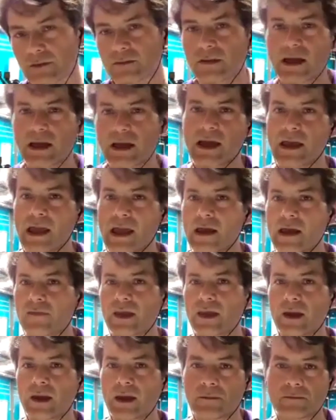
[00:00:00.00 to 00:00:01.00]
out
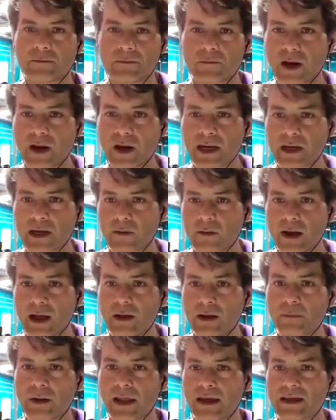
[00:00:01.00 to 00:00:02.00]
there running
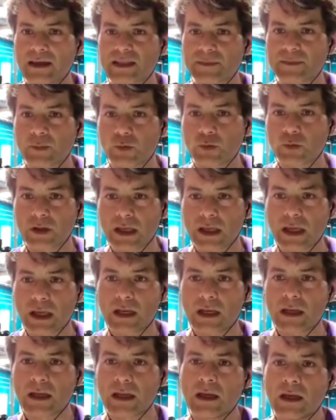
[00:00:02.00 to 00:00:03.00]
around playing sport
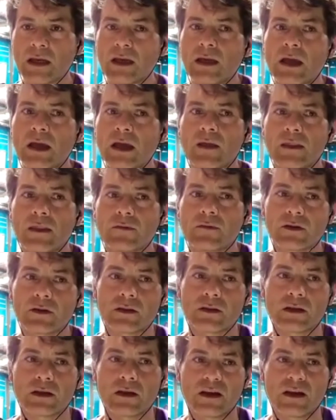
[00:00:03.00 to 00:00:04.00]
again, and they've got
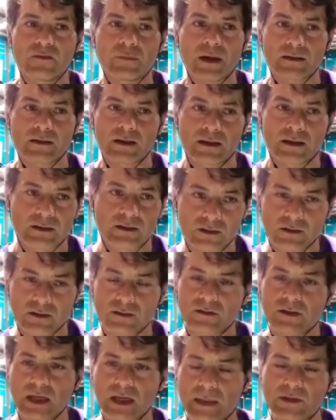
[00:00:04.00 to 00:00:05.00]
their life back, that sort
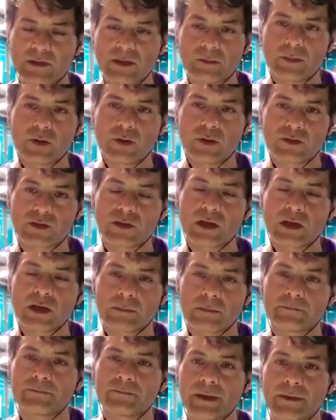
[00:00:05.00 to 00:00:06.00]
of keeps you boosted
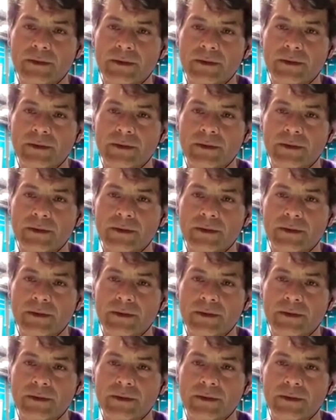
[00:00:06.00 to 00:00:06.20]
up. But